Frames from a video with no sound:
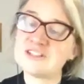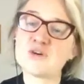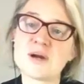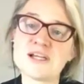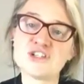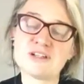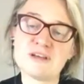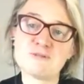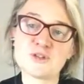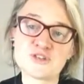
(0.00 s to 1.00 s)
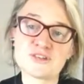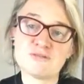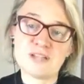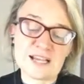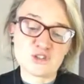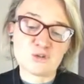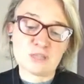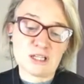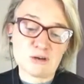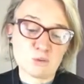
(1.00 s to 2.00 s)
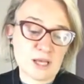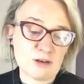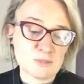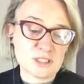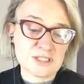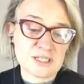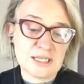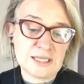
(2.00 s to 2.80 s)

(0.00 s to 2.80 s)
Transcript: the integration of efforts of national and local government.